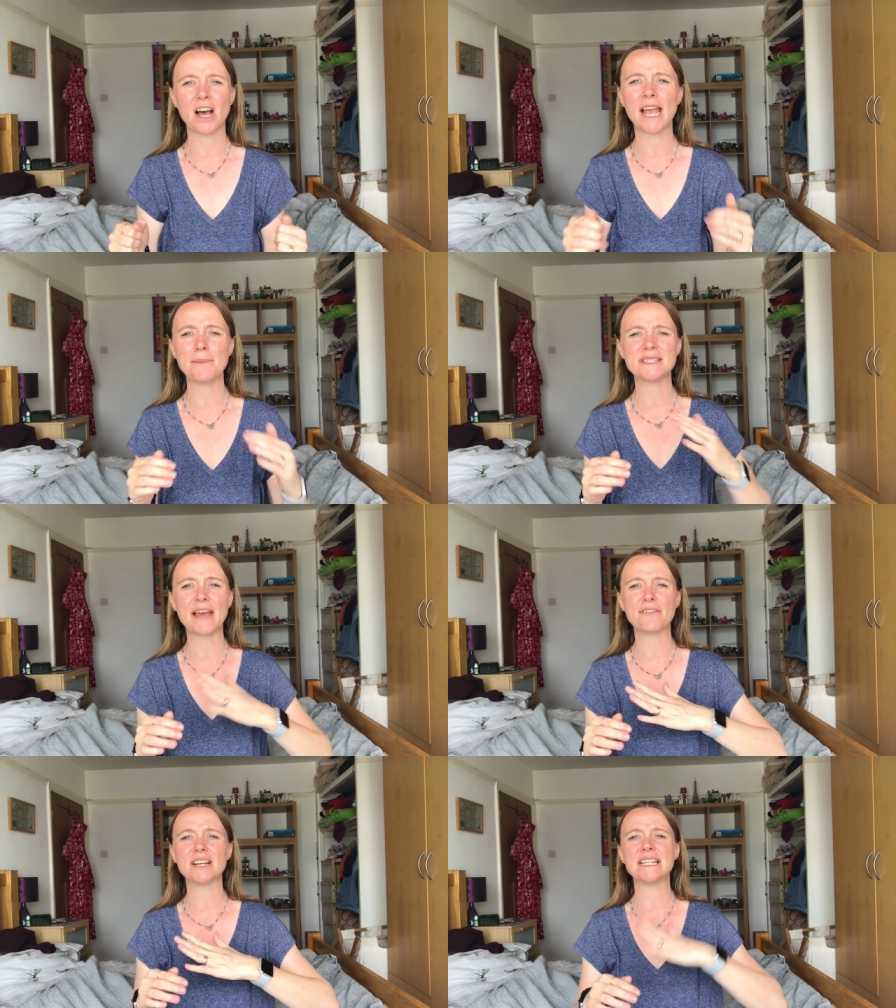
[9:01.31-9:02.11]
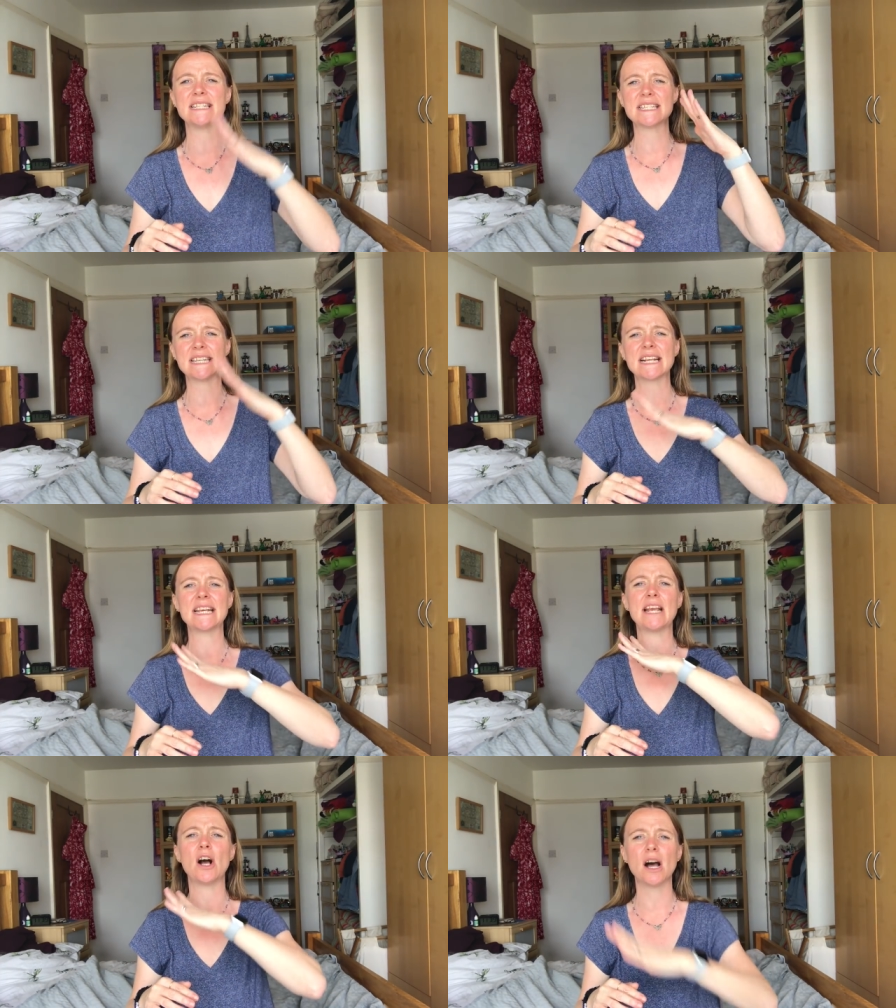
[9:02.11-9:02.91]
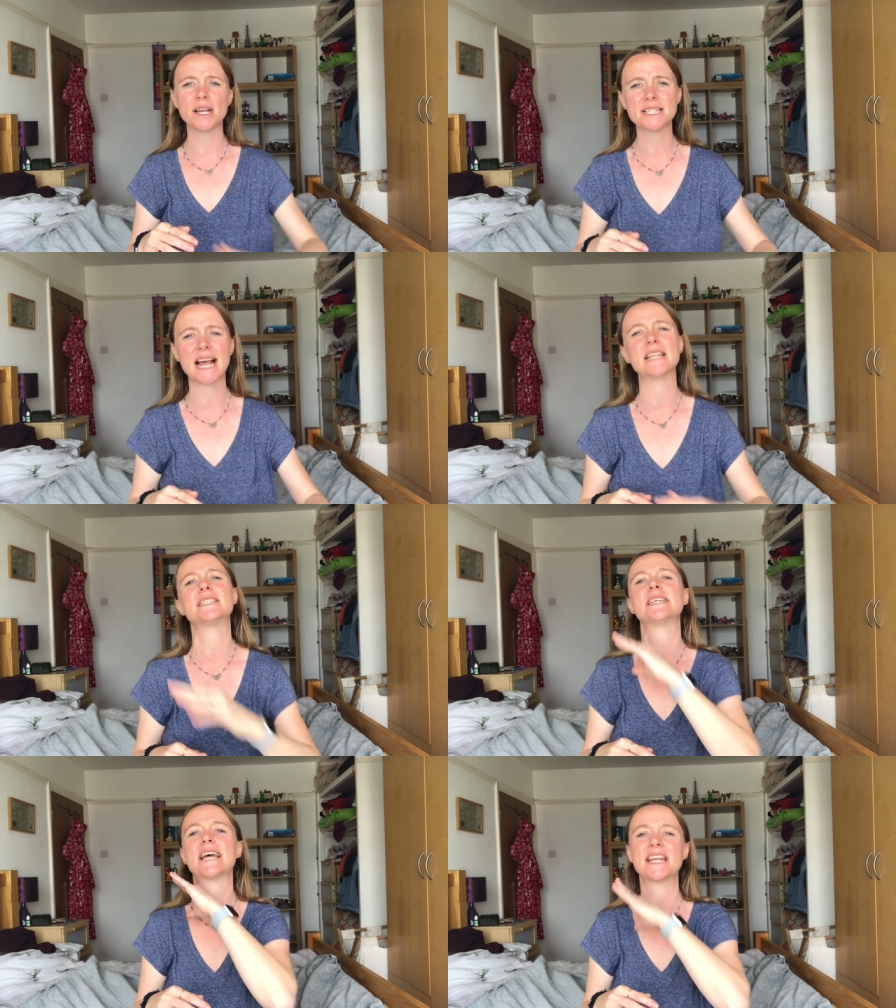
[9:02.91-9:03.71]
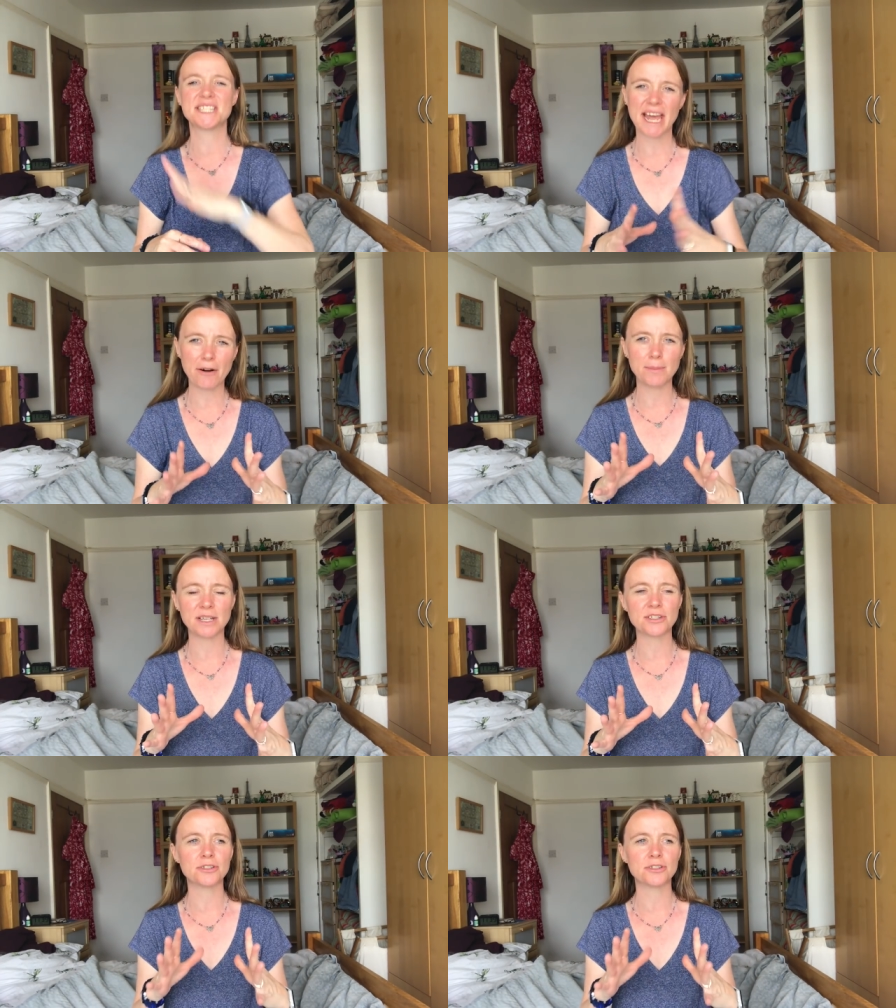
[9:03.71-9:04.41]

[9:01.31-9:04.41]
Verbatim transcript: I am definitely distinctly untalented and terrible at